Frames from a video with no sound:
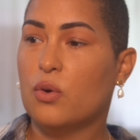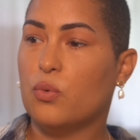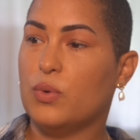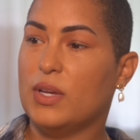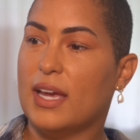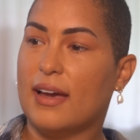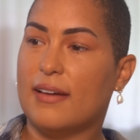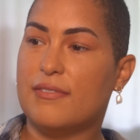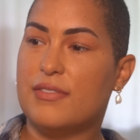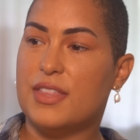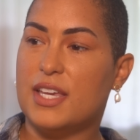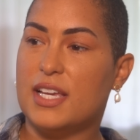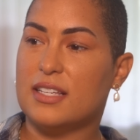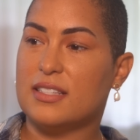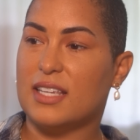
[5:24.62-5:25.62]
We have
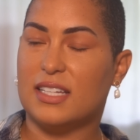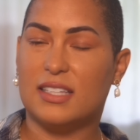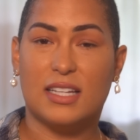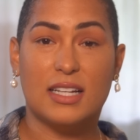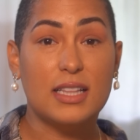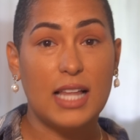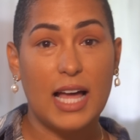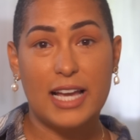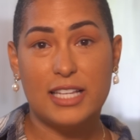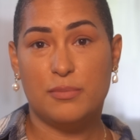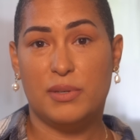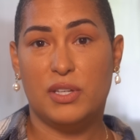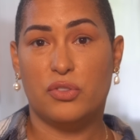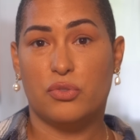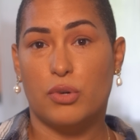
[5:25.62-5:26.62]
things like the glass
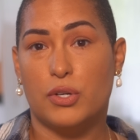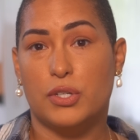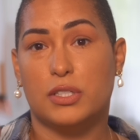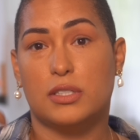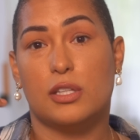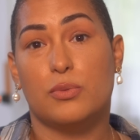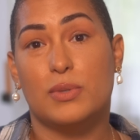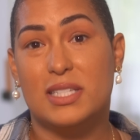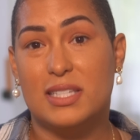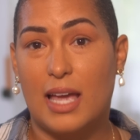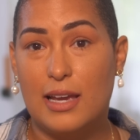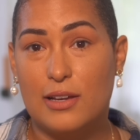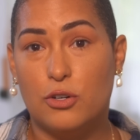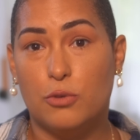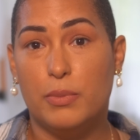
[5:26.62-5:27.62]
being thrown into the
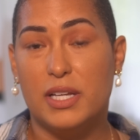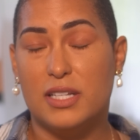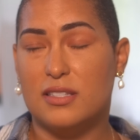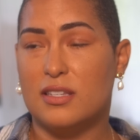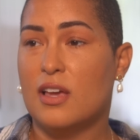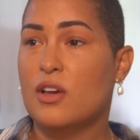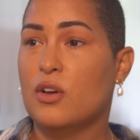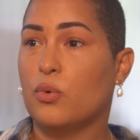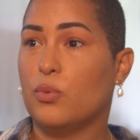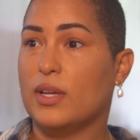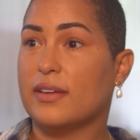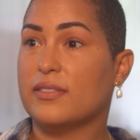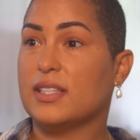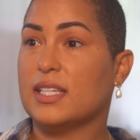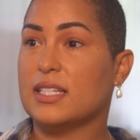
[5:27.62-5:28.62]
recycle bins. We
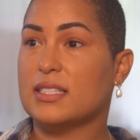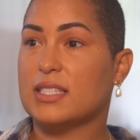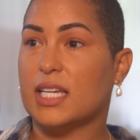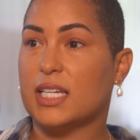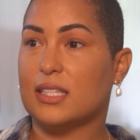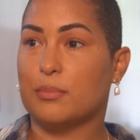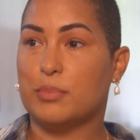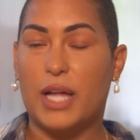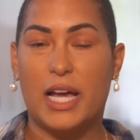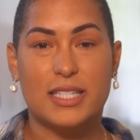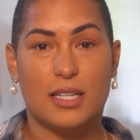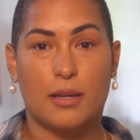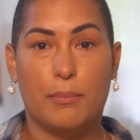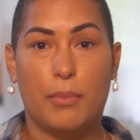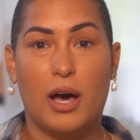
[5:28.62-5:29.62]
have things like the
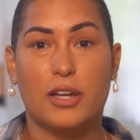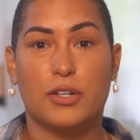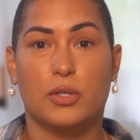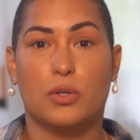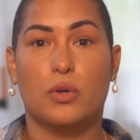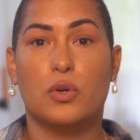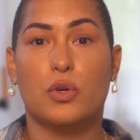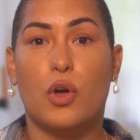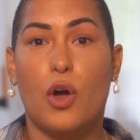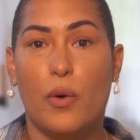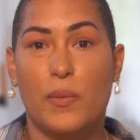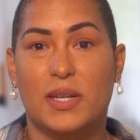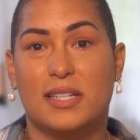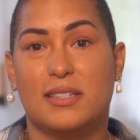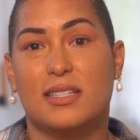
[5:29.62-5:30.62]
plastic bottle
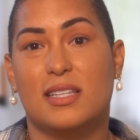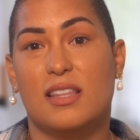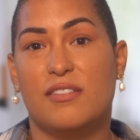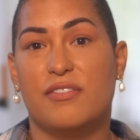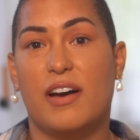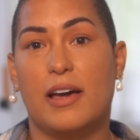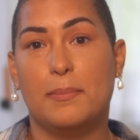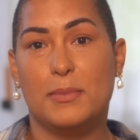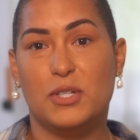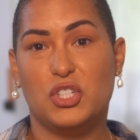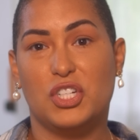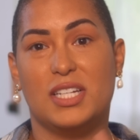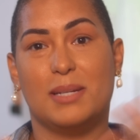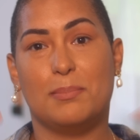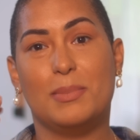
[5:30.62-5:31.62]
going into the Pfand
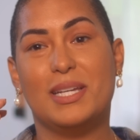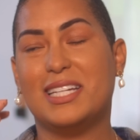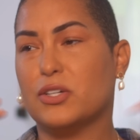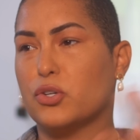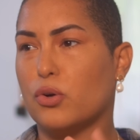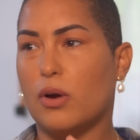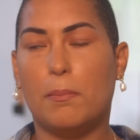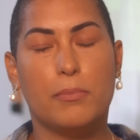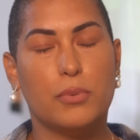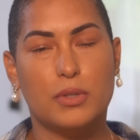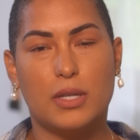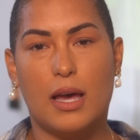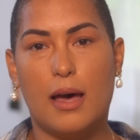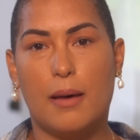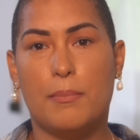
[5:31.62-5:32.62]
machine and being
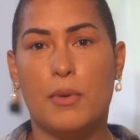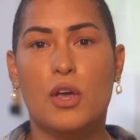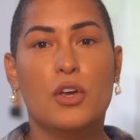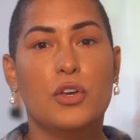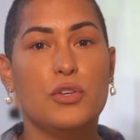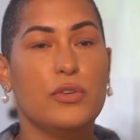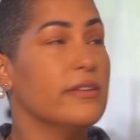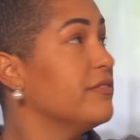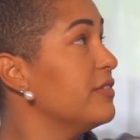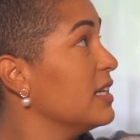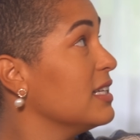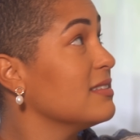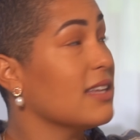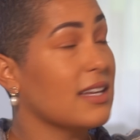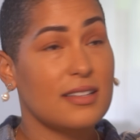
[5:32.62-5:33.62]
crumpled up. You have
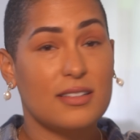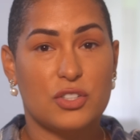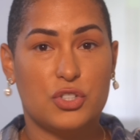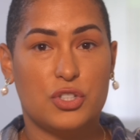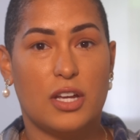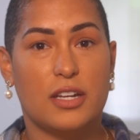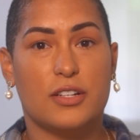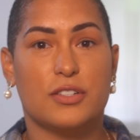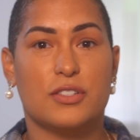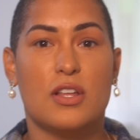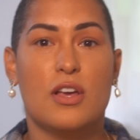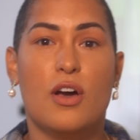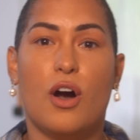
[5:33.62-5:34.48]
things like the shutters.